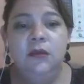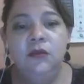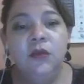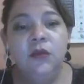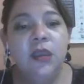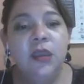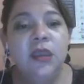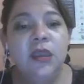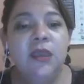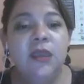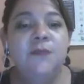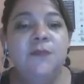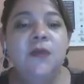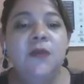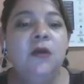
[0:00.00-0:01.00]
You can
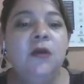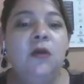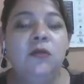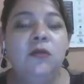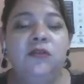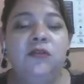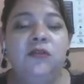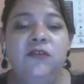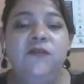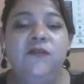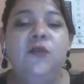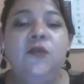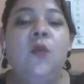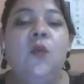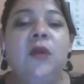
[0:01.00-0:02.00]
keep the colors if
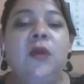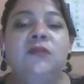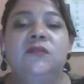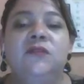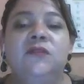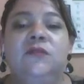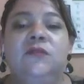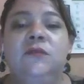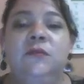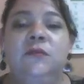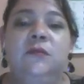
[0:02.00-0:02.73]
you want to.